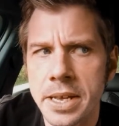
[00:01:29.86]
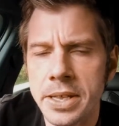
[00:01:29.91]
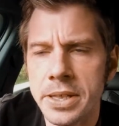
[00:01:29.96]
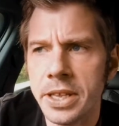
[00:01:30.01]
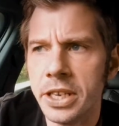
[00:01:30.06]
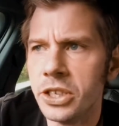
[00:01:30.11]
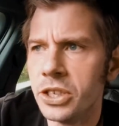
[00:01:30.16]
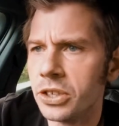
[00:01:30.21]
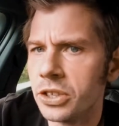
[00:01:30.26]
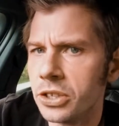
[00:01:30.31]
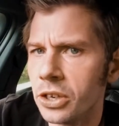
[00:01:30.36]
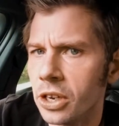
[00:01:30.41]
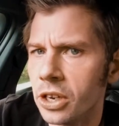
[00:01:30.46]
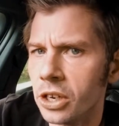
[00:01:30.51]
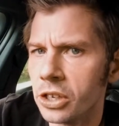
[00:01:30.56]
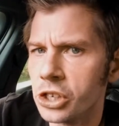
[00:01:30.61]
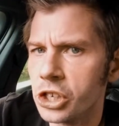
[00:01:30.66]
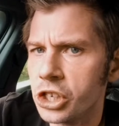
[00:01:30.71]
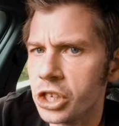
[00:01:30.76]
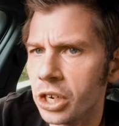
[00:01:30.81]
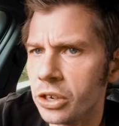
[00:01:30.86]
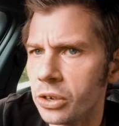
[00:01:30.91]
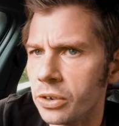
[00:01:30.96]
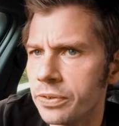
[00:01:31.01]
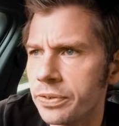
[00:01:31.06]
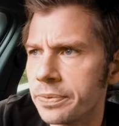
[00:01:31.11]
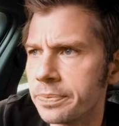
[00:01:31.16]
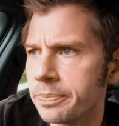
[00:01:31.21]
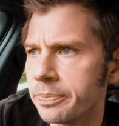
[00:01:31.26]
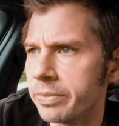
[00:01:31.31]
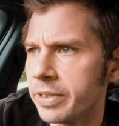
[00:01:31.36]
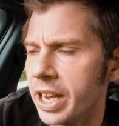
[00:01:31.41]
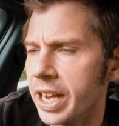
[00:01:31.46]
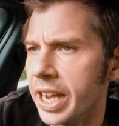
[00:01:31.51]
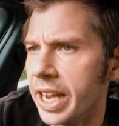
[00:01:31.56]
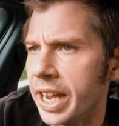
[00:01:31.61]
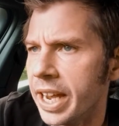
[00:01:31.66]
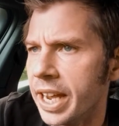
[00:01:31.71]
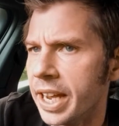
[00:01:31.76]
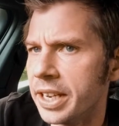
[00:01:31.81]
They just sort of like shut off,
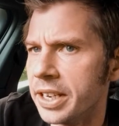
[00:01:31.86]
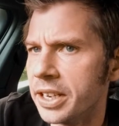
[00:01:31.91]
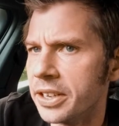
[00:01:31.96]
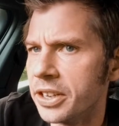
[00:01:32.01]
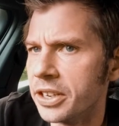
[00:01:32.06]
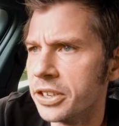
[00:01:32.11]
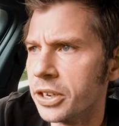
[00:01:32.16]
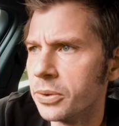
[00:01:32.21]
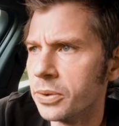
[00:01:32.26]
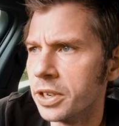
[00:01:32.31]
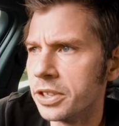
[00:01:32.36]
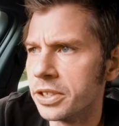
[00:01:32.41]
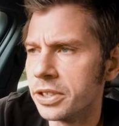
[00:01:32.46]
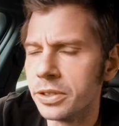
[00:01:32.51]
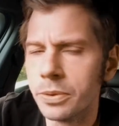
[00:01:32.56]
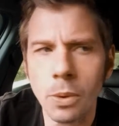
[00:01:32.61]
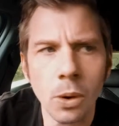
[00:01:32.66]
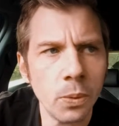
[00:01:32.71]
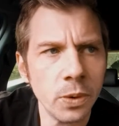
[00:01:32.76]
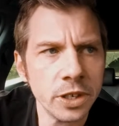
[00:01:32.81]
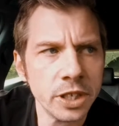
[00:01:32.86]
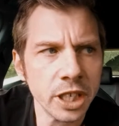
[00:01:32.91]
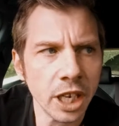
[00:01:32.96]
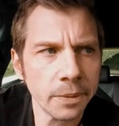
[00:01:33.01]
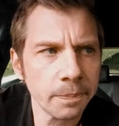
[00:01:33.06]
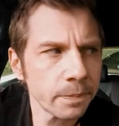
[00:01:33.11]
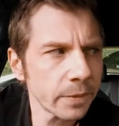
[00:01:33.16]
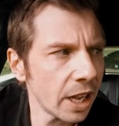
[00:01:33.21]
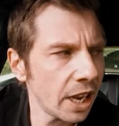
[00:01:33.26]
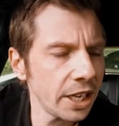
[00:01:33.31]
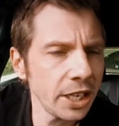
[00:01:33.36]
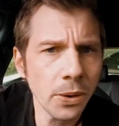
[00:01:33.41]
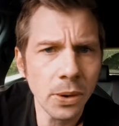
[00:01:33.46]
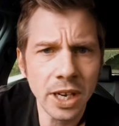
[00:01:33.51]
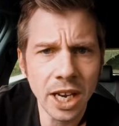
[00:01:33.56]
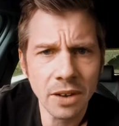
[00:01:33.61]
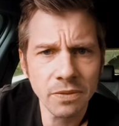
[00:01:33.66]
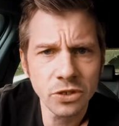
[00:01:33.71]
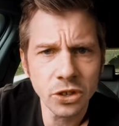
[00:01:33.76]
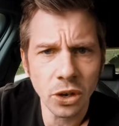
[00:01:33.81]
and they don't listen to what we say. And you
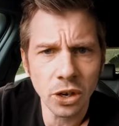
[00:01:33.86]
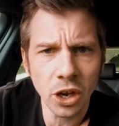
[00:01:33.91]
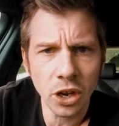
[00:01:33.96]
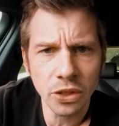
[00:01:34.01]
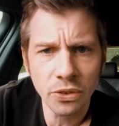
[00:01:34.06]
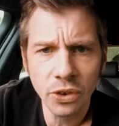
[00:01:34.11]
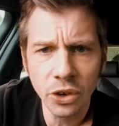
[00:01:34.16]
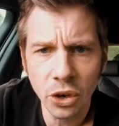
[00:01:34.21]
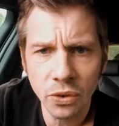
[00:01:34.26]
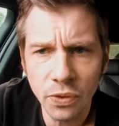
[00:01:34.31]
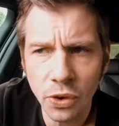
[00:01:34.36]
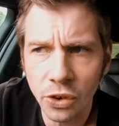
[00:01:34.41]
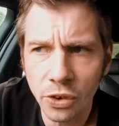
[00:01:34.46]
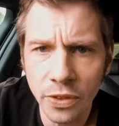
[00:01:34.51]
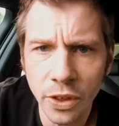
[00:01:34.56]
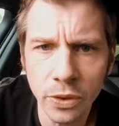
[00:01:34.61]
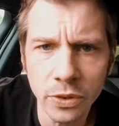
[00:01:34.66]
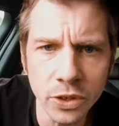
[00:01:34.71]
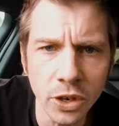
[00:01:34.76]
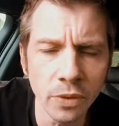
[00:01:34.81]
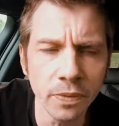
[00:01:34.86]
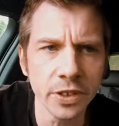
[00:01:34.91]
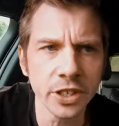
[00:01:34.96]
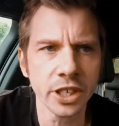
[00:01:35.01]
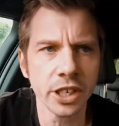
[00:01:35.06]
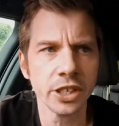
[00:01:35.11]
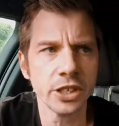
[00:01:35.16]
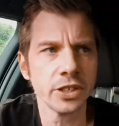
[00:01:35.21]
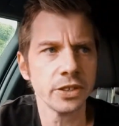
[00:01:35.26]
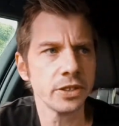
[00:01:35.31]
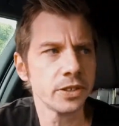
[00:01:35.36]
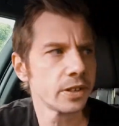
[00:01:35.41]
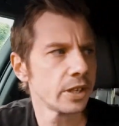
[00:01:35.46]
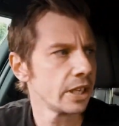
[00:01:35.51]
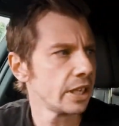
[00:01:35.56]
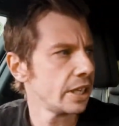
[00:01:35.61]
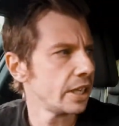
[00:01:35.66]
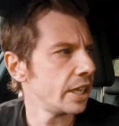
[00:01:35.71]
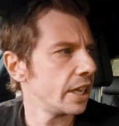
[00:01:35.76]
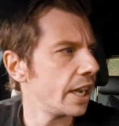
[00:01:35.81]
only have sort of like 3 or 4 of those conversations.
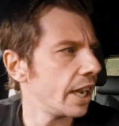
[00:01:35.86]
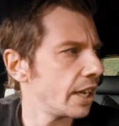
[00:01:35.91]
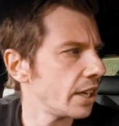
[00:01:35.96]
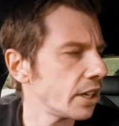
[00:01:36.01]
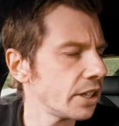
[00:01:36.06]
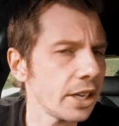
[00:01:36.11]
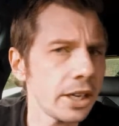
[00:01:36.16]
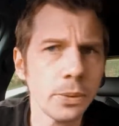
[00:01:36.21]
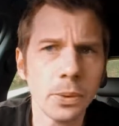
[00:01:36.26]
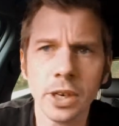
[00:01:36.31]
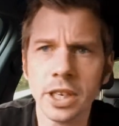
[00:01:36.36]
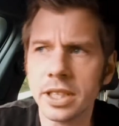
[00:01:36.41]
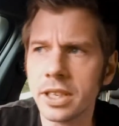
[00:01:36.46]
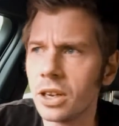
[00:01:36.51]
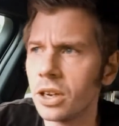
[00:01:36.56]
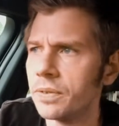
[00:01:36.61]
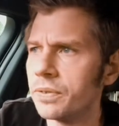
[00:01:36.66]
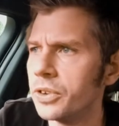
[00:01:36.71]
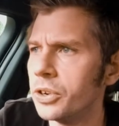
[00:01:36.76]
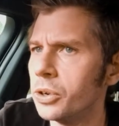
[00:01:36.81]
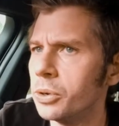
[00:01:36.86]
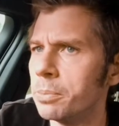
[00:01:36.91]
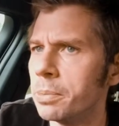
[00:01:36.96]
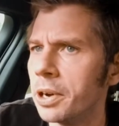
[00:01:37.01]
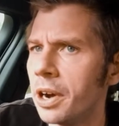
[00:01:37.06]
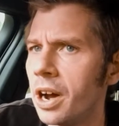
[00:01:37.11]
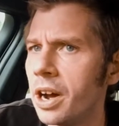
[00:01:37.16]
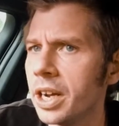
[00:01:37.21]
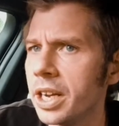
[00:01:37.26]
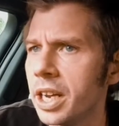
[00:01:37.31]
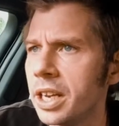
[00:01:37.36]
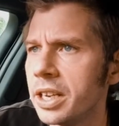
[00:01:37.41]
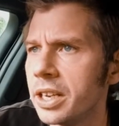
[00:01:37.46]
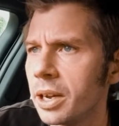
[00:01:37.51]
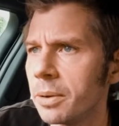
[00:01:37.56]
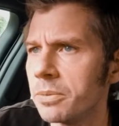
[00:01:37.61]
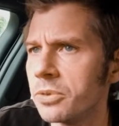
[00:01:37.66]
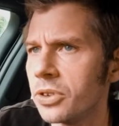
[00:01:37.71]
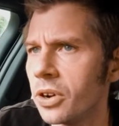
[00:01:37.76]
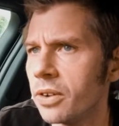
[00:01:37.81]
And I don't know what it's like for you, but I end
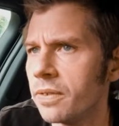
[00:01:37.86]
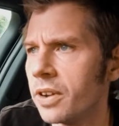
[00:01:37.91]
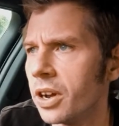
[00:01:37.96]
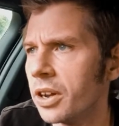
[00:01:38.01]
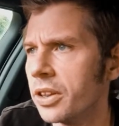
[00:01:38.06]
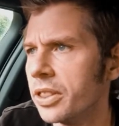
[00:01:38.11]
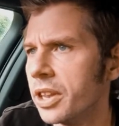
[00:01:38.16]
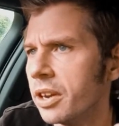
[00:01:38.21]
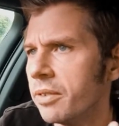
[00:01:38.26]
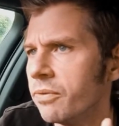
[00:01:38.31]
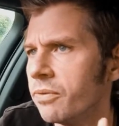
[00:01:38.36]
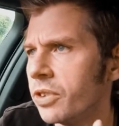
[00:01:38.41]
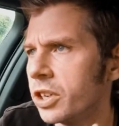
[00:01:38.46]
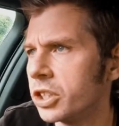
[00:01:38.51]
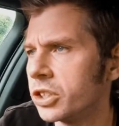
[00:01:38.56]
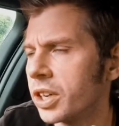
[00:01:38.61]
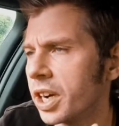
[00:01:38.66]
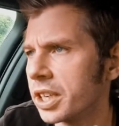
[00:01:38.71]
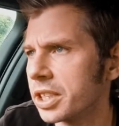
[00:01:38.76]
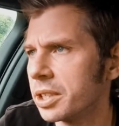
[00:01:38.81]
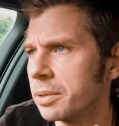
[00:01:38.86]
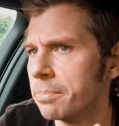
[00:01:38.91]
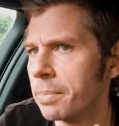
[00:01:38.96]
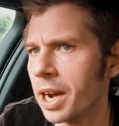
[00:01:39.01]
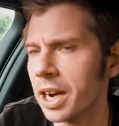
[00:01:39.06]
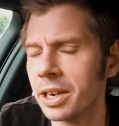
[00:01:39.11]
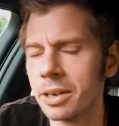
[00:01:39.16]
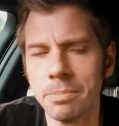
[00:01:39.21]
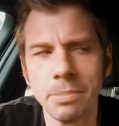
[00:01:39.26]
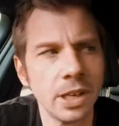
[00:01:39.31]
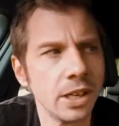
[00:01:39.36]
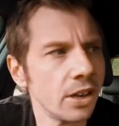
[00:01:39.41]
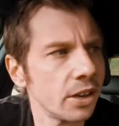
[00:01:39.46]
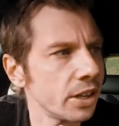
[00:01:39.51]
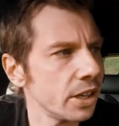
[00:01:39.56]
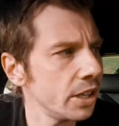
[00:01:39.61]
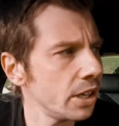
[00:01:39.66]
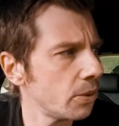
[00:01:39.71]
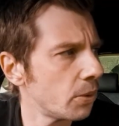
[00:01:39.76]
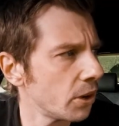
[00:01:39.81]
up sort of like then retracting back and being like,
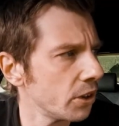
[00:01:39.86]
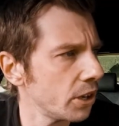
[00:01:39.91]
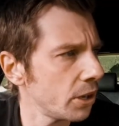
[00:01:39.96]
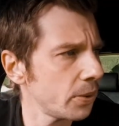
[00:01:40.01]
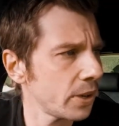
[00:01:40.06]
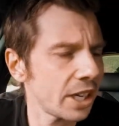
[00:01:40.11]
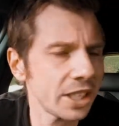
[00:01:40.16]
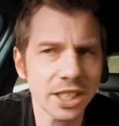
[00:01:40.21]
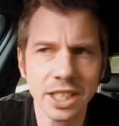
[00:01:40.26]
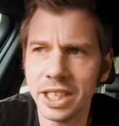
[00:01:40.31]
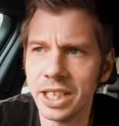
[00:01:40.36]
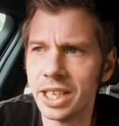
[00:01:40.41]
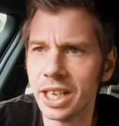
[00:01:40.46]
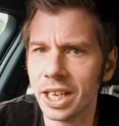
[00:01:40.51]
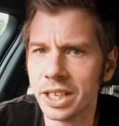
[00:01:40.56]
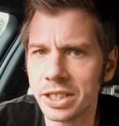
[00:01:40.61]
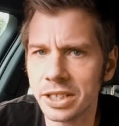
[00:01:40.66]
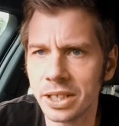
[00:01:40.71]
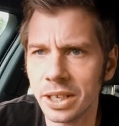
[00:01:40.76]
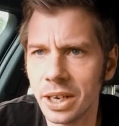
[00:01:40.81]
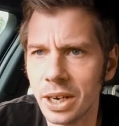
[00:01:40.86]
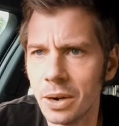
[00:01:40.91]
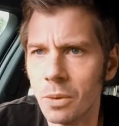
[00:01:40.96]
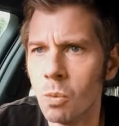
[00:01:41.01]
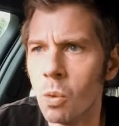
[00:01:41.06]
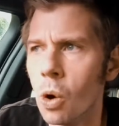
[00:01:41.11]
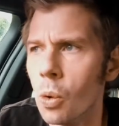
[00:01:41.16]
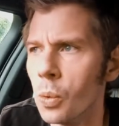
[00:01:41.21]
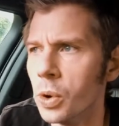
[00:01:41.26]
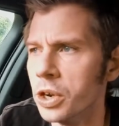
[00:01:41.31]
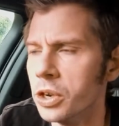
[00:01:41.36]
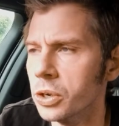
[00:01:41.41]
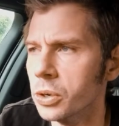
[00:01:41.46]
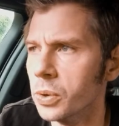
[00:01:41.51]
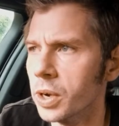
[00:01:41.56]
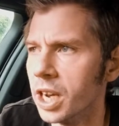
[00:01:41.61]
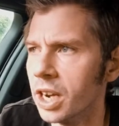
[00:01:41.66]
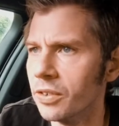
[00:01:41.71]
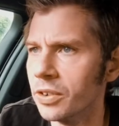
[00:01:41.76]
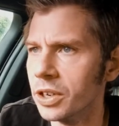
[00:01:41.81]
you know what, no one actually gets what we do
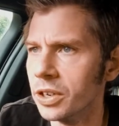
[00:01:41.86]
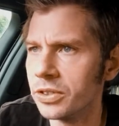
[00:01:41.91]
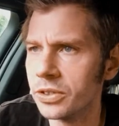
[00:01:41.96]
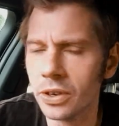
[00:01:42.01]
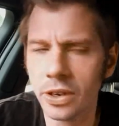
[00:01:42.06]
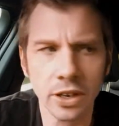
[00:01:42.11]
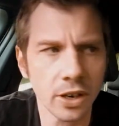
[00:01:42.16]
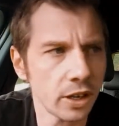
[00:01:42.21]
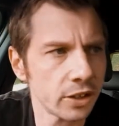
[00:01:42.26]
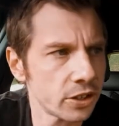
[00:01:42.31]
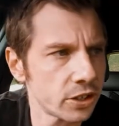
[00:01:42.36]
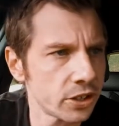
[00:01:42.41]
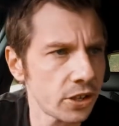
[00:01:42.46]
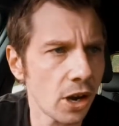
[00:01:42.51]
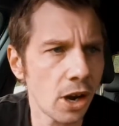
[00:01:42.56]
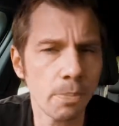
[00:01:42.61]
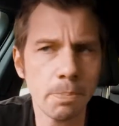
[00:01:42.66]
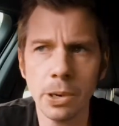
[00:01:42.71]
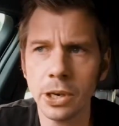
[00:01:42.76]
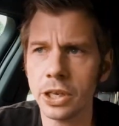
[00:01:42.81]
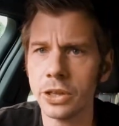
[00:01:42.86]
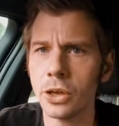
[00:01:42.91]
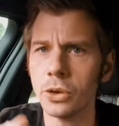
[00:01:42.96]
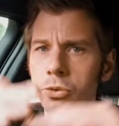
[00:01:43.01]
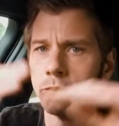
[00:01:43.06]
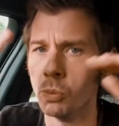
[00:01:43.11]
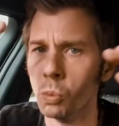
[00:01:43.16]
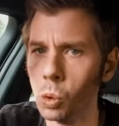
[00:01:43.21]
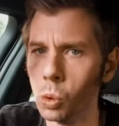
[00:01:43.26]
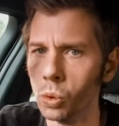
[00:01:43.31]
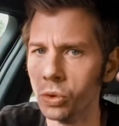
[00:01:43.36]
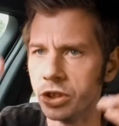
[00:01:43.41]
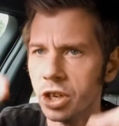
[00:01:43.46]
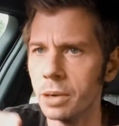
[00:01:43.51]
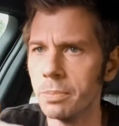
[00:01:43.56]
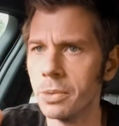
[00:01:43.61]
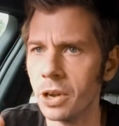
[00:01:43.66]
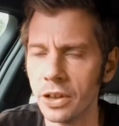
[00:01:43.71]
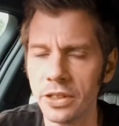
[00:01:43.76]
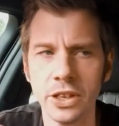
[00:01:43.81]
here. And you sort of like start putting those walls
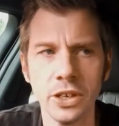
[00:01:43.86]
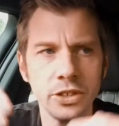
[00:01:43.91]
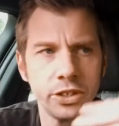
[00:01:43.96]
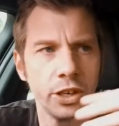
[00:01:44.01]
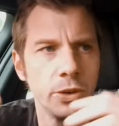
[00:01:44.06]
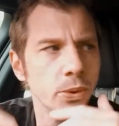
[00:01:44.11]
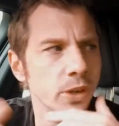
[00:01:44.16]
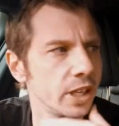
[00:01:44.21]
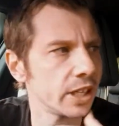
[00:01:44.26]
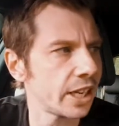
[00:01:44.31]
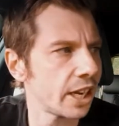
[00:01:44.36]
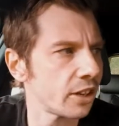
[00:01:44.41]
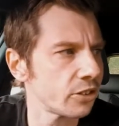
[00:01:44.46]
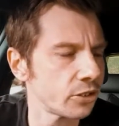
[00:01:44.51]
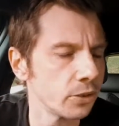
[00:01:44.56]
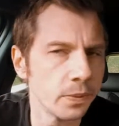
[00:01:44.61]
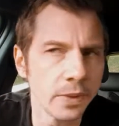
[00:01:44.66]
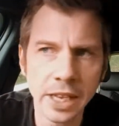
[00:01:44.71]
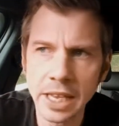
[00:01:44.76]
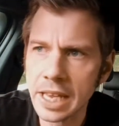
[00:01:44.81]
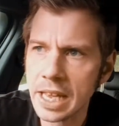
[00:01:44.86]
up like they used to do in the castle.